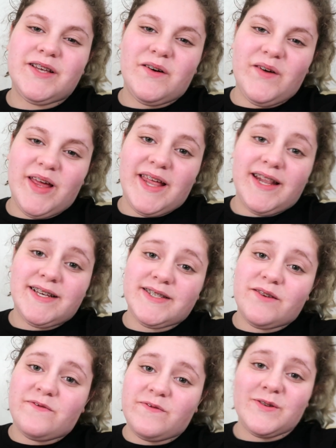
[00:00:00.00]
so it
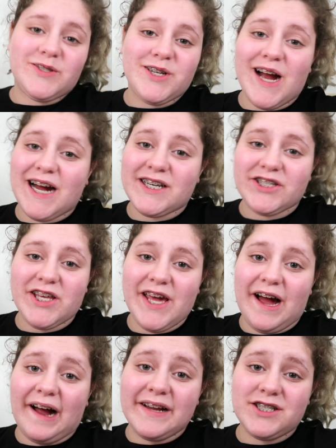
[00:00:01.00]
is future
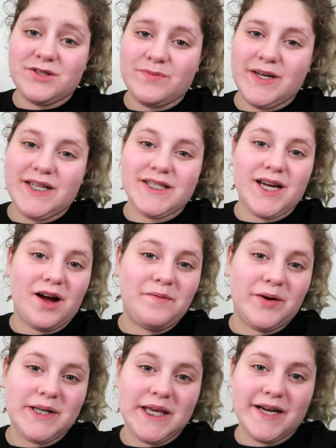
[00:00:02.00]
Ashley. I just wanted to
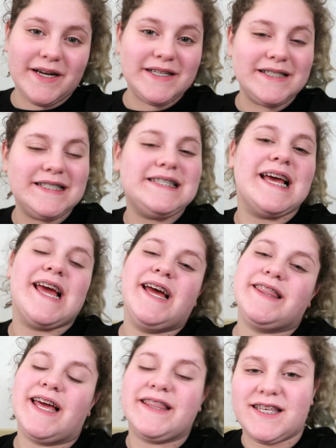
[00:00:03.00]
come on here and
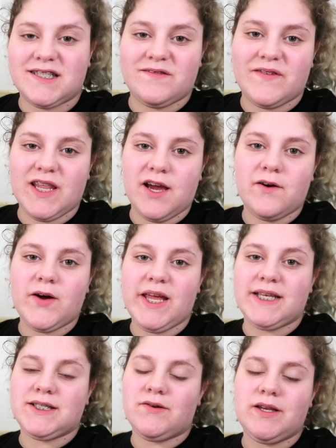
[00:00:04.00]
say it that this video
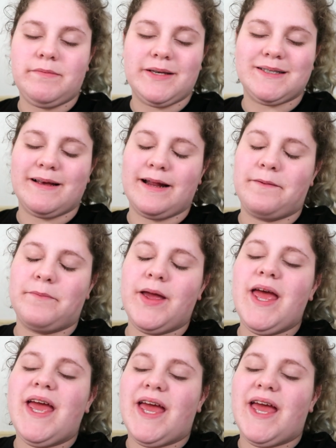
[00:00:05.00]
is going to be split up